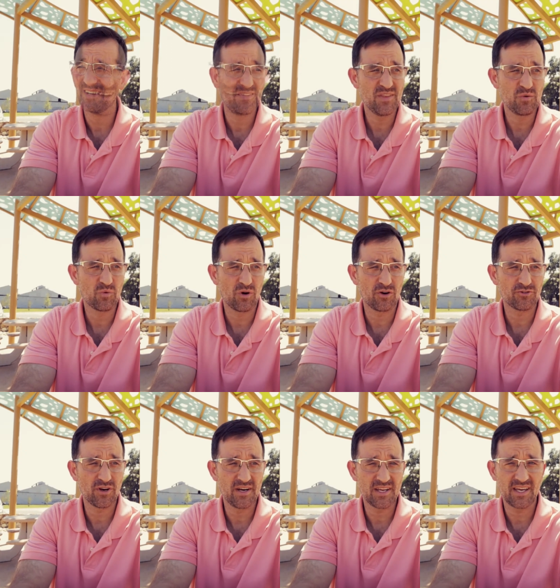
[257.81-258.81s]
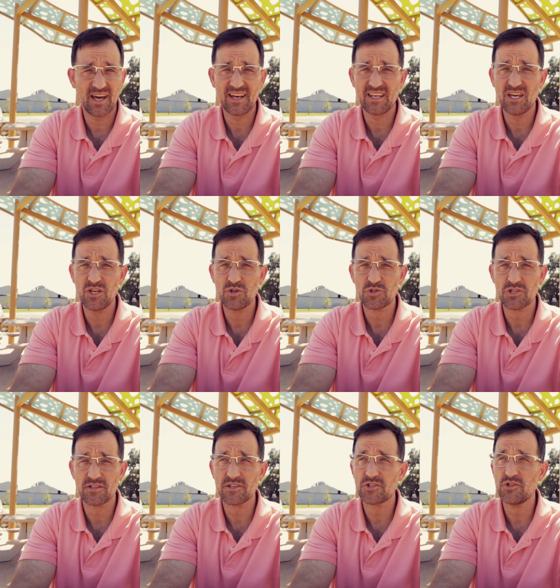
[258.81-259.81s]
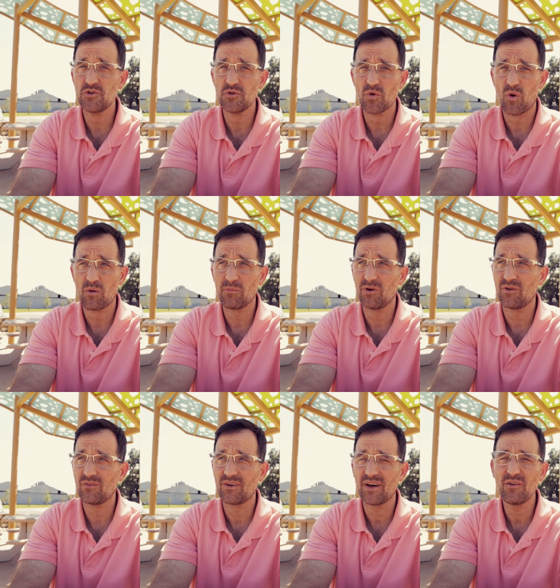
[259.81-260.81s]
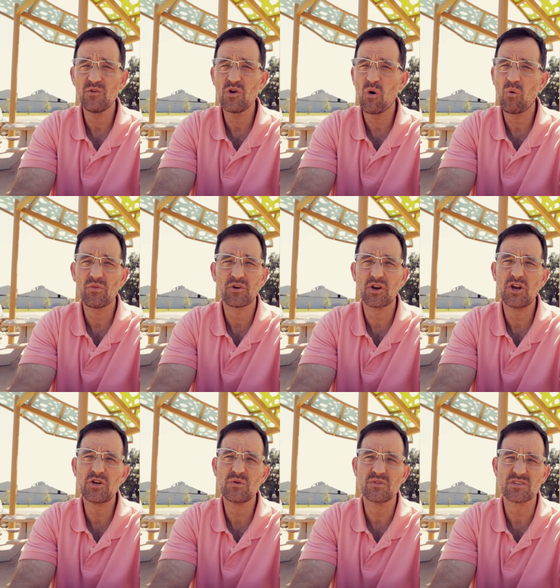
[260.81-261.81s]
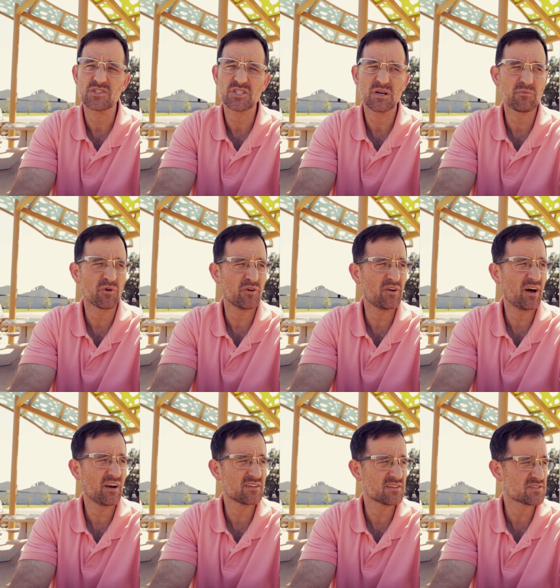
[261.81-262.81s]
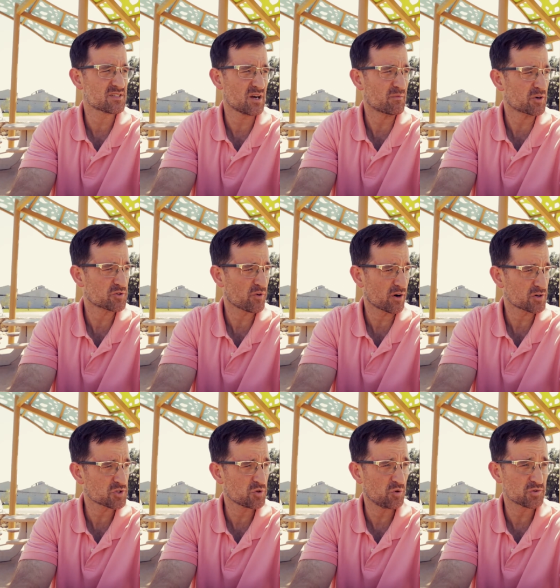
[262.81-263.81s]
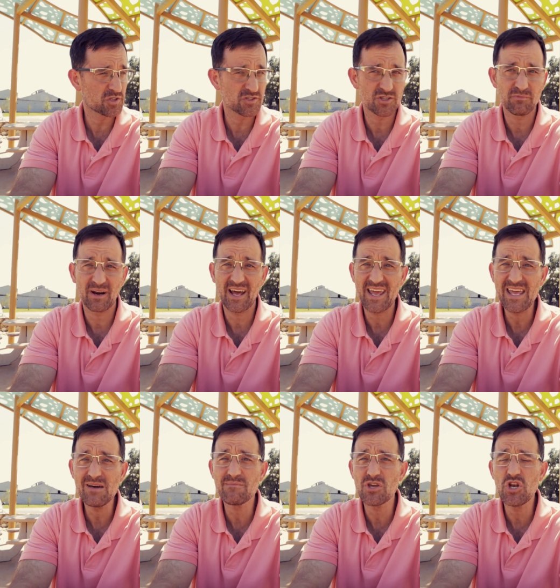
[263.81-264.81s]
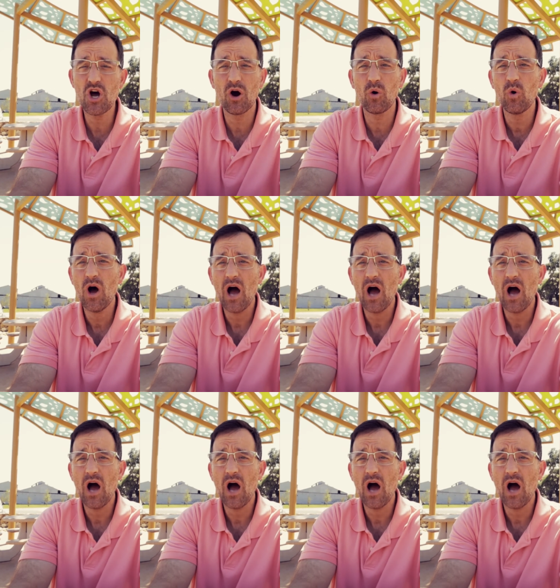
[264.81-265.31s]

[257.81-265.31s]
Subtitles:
I think we're all trying to kind of get used to this new normal. I don't know what they're going to do in the summer or not in the summer as far as school is concerned, but I am, you know,